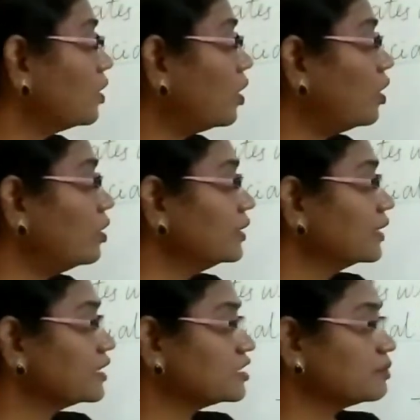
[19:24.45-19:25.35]
on
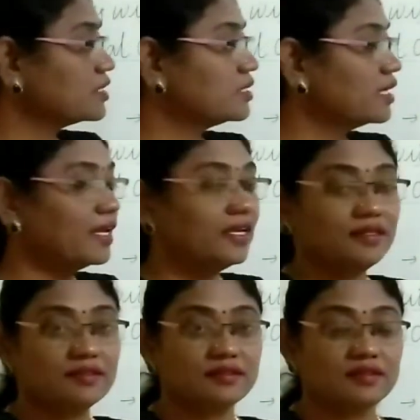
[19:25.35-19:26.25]
Christmas
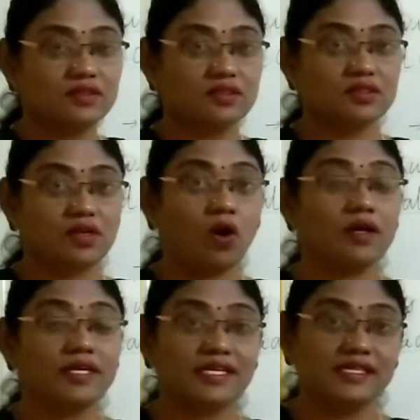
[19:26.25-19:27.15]
Day,
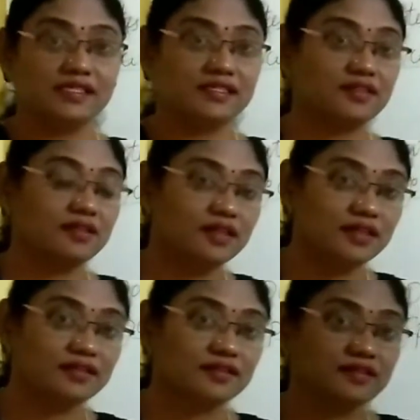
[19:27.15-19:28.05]
on Easter.